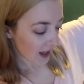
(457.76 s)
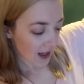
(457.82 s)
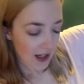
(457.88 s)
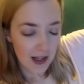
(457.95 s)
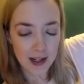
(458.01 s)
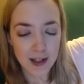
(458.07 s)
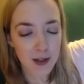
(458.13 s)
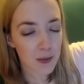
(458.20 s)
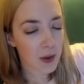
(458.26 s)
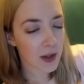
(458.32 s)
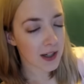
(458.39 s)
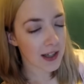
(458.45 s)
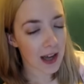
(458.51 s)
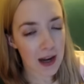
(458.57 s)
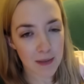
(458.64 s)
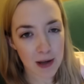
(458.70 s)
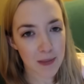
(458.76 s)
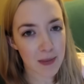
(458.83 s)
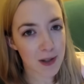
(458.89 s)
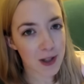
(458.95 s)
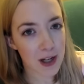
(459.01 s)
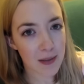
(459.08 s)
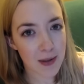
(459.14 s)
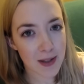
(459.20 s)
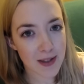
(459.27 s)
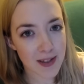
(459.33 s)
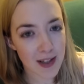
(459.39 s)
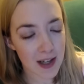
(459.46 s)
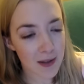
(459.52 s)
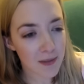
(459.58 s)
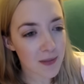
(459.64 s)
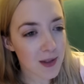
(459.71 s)
And I didn't want to get out of my pajamas.
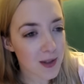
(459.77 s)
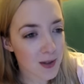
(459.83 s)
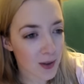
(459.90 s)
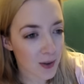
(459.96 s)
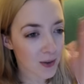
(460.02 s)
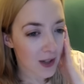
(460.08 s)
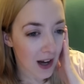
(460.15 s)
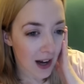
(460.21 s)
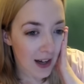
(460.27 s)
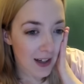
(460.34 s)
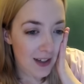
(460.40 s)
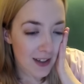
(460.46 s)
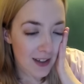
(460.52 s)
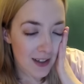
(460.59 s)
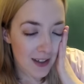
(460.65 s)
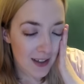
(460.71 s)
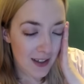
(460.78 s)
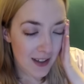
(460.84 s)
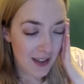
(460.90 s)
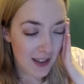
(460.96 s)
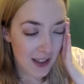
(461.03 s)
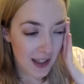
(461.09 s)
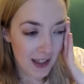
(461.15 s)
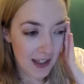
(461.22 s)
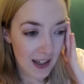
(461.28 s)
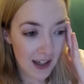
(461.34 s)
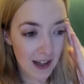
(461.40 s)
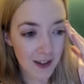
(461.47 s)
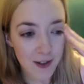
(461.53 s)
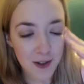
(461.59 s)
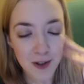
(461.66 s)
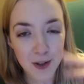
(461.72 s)
I'm so tired. Like, I
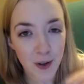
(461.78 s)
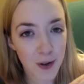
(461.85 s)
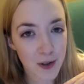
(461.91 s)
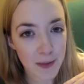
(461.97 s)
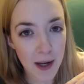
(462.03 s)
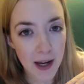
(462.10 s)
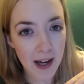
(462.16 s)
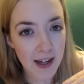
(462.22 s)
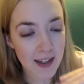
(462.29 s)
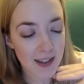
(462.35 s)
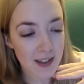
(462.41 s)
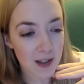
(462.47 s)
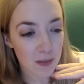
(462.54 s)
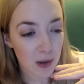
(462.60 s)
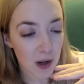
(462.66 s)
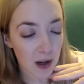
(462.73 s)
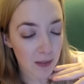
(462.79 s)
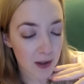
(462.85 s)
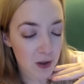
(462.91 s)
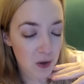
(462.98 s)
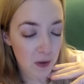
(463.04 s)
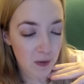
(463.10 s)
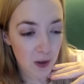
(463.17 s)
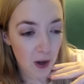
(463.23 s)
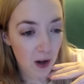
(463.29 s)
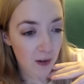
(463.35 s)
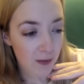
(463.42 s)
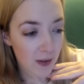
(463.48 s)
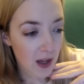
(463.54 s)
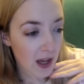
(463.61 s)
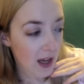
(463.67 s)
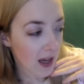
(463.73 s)
could just close my eyes and probably drift off.
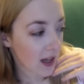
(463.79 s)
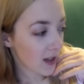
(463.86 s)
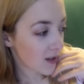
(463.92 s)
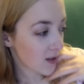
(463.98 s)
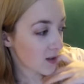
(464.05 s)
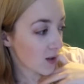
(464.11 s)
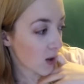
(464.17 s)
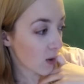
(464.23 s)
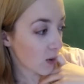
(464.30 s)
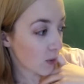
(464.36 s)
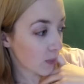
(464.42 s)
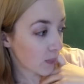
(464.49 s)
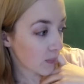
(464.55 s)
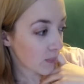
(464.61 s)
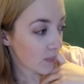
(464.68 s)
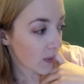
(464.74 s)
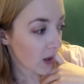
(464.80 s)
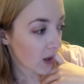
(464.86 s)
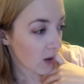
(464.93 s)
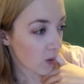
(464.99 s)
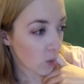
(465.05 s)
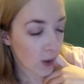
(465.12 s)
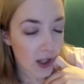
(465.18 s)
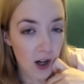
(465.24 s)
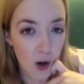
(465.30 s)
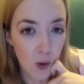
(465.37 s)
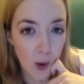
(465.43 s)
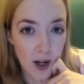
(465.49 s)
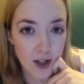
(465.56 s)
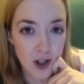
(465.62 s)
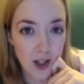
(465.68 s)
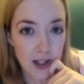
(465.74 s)
So, we are
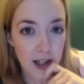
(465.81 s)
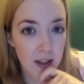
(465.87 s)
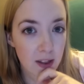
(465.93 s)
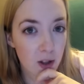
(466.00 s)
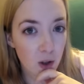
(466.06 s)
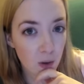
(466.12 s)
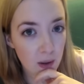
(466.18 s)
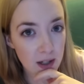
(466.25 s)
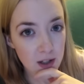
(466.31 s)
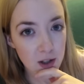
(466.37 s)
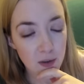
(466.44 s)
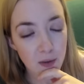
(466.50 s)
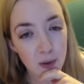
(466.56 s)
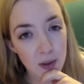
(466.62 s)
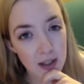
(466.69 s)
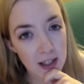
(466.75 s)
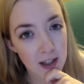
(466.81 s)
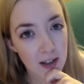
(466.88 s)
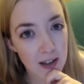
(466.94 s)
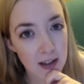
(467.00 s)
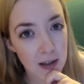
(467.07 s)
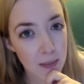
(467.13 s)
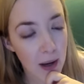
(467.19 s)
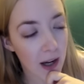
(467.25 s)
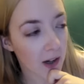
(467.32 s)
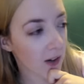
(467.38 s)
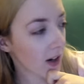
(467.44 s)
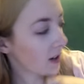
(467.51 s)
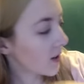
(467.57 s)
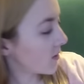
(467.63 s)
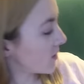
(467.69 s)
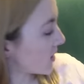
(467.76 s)
watching The Grinch, if you can hear it in the
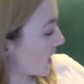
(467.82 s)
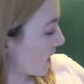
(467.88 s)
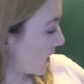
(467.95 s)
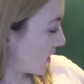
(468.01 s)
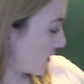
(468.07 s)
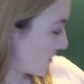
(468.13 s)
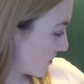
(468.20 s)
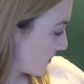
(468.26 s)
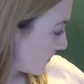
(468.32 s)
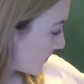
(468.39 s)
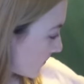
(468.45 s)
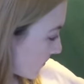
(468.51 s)
background. Um,